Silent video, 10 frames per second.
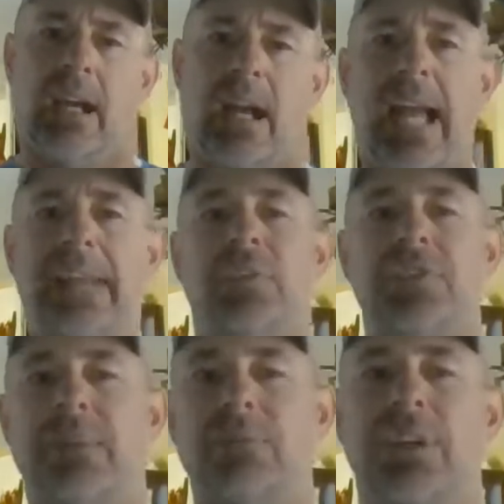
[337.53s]
I know
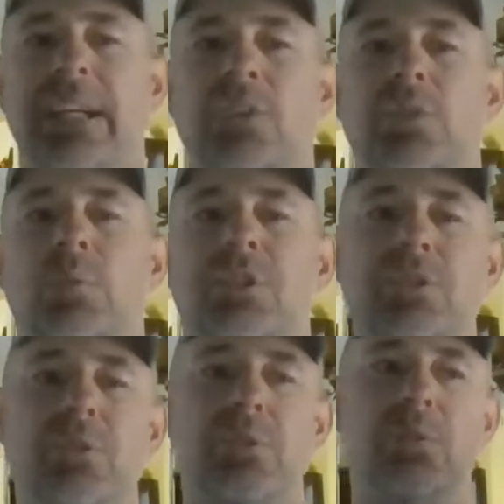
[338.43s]
some trainers will
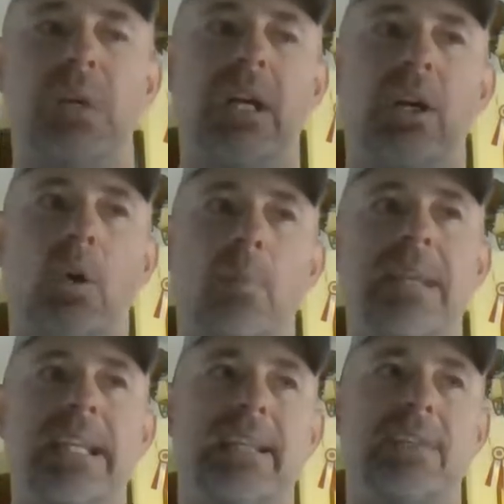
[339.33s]
do
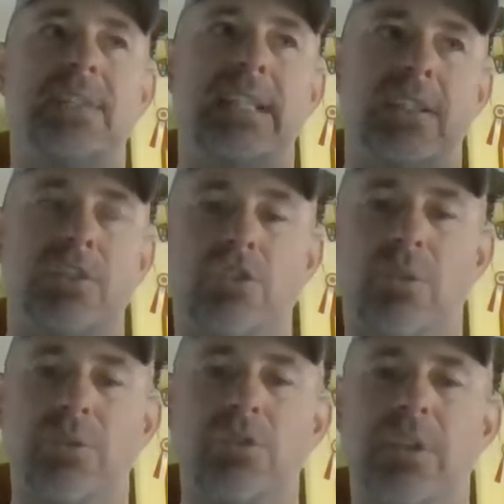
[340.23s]
obedience and
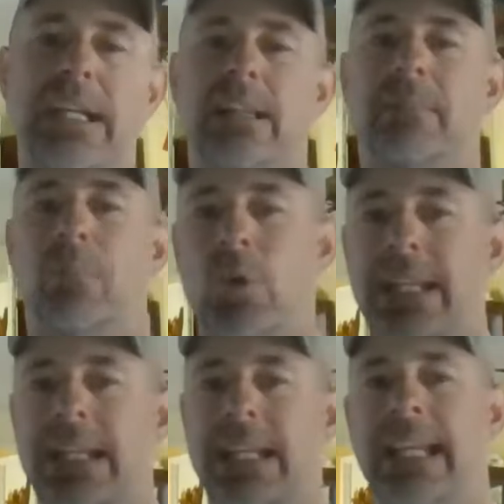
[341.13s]
control training in the
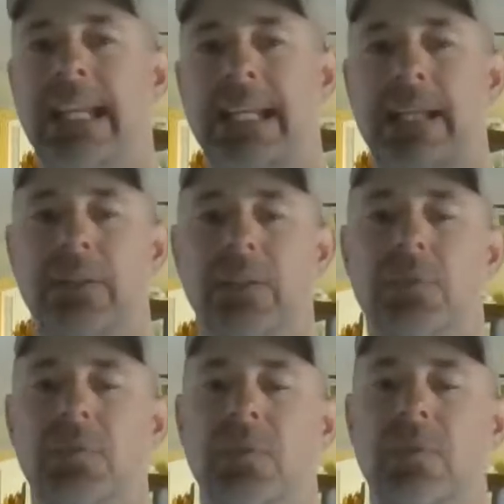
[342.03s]
morning and
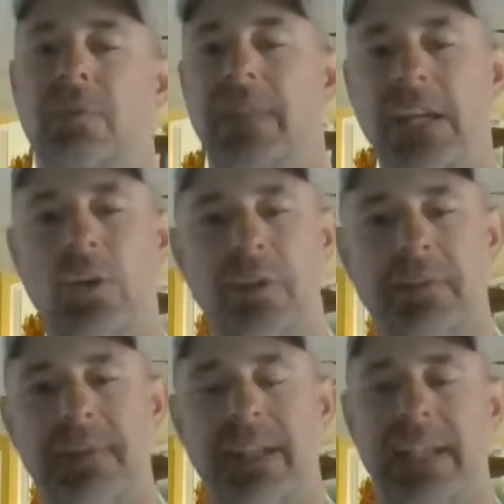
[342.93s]
then go in the
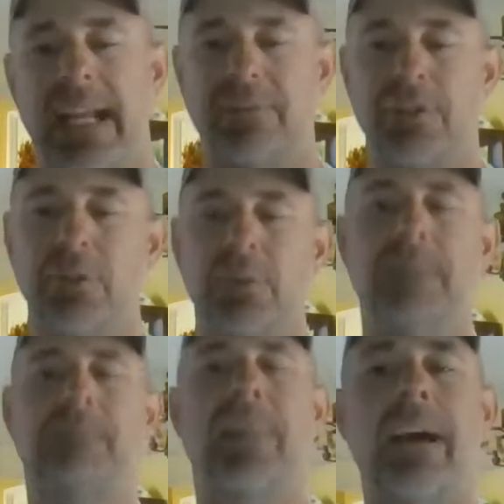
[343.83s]
field in the afternoon.
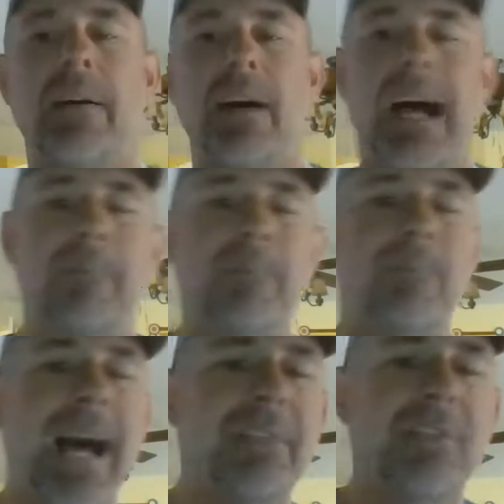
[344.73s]

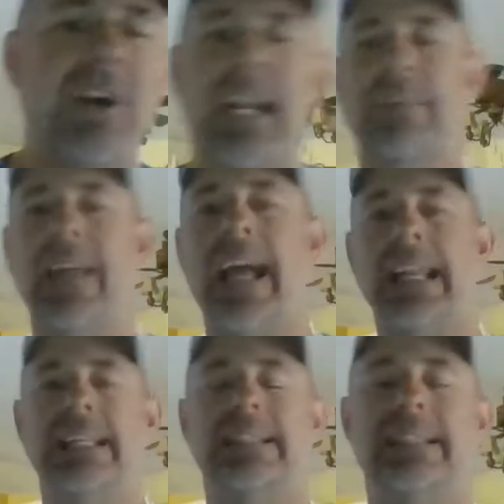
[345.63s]
My thought on
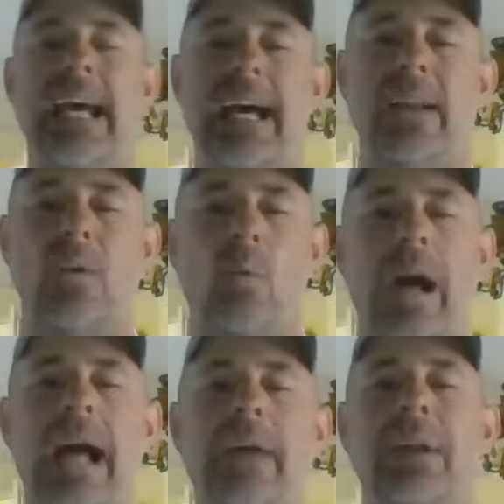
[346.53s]
that is that
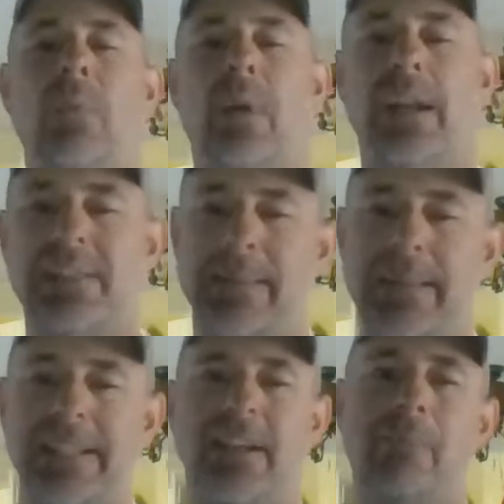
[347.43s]
why would I want to set
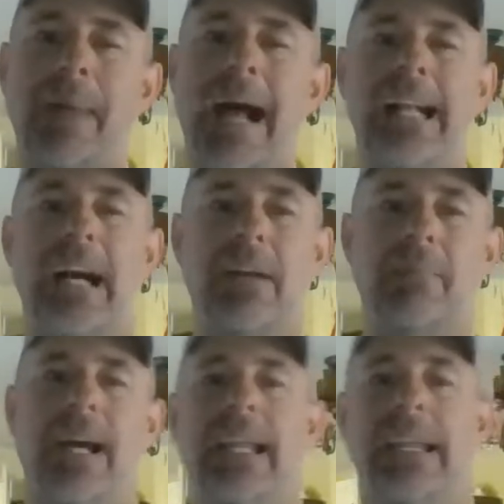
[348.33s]
myself back on
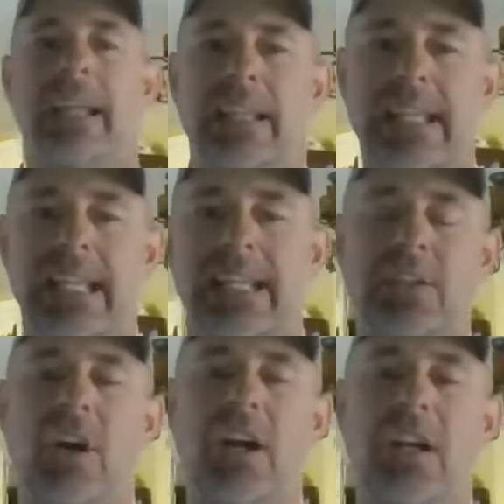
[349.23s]
my getting
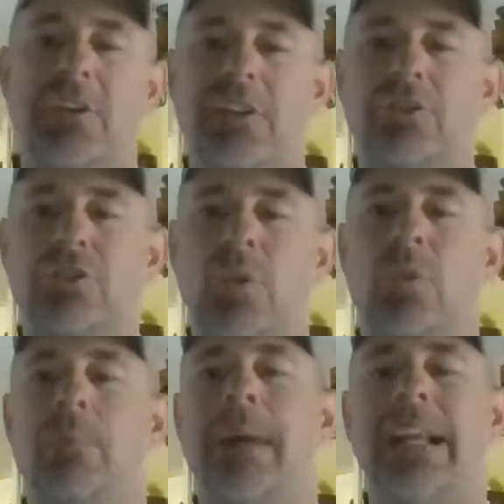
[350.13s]
the dog under
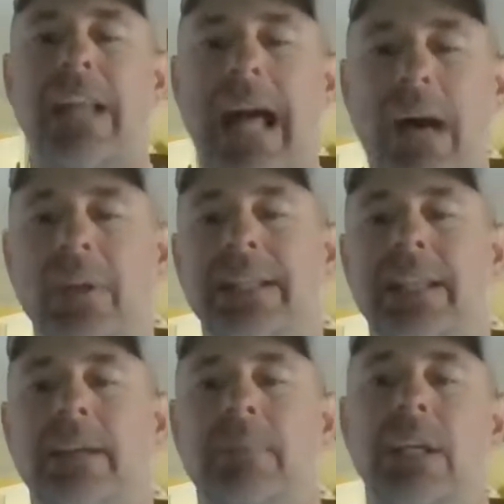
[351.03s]
control by allowing
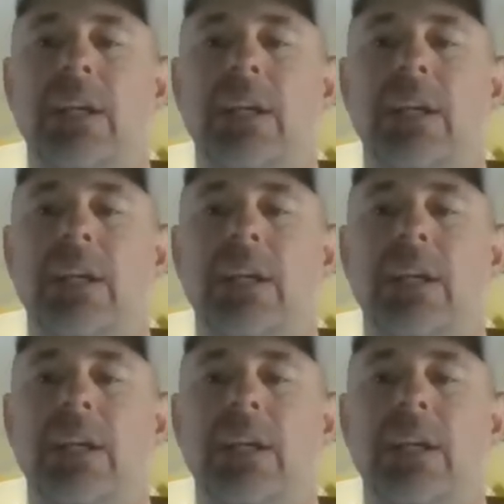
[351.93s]
them